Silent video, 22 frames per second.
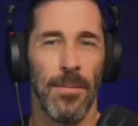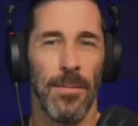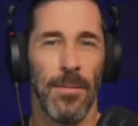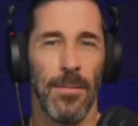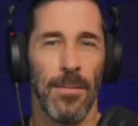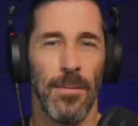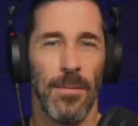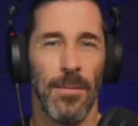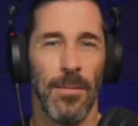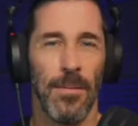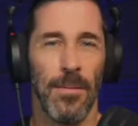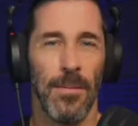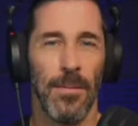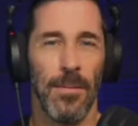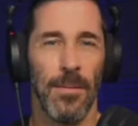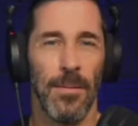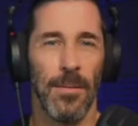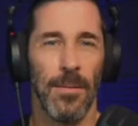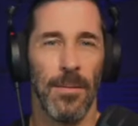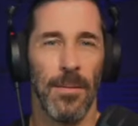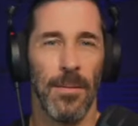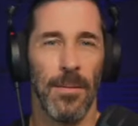
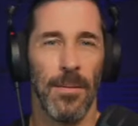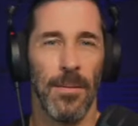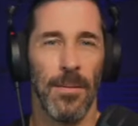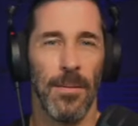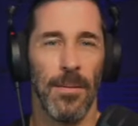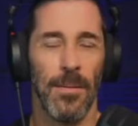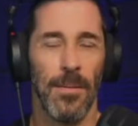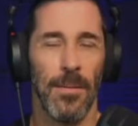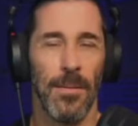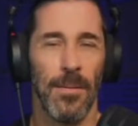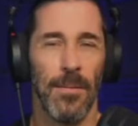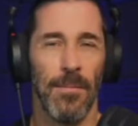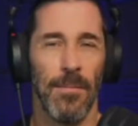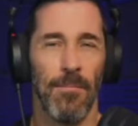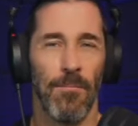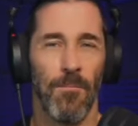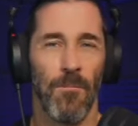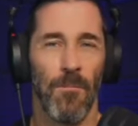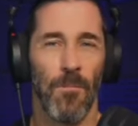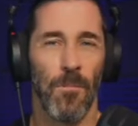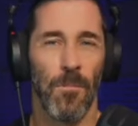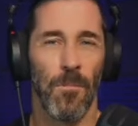
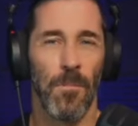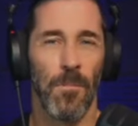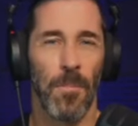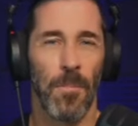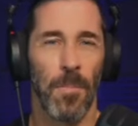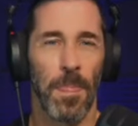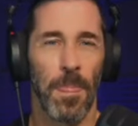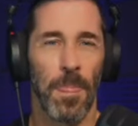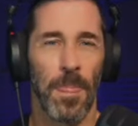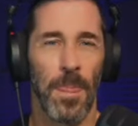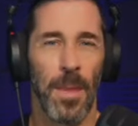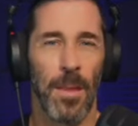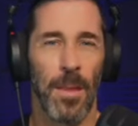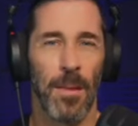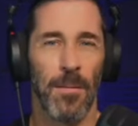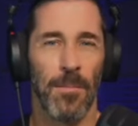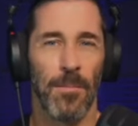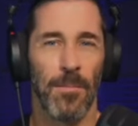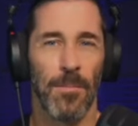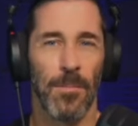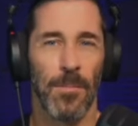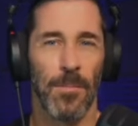
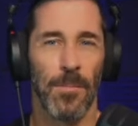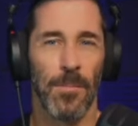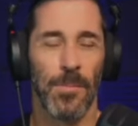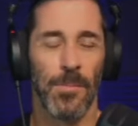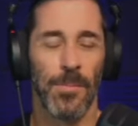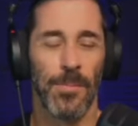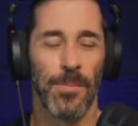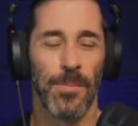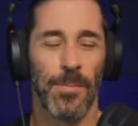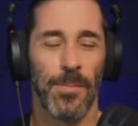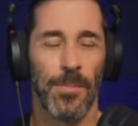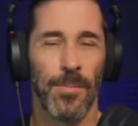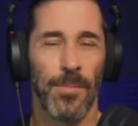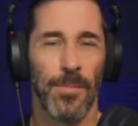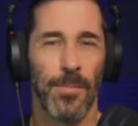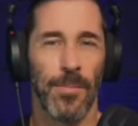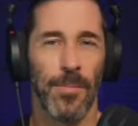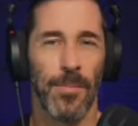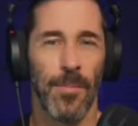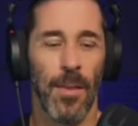(not speaking)